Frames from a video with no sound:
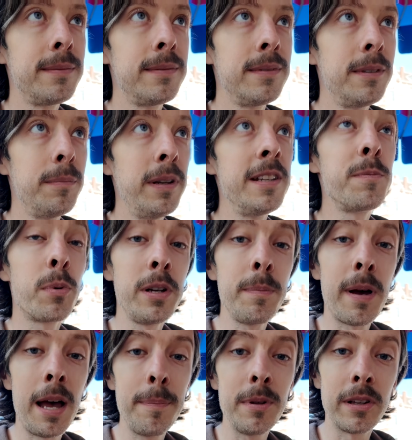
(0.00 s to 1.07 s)
Mm-mm. It's pretty
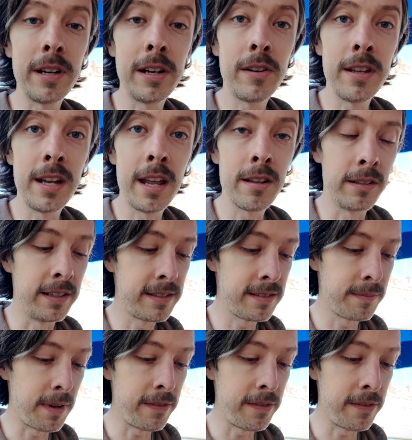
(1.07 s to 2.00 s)
popular here in the Netherlands.